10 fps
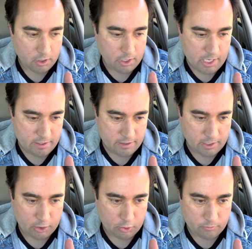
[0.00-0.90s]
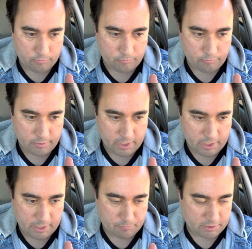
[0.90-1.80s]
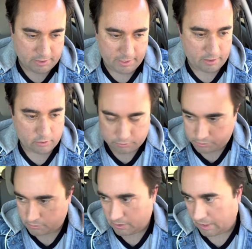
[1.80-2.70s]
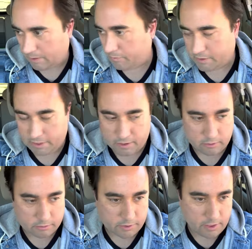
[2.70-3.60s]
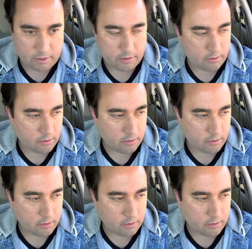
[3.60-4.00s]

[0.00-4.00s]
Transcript: And now, any potatoes, hot potatoes, hey,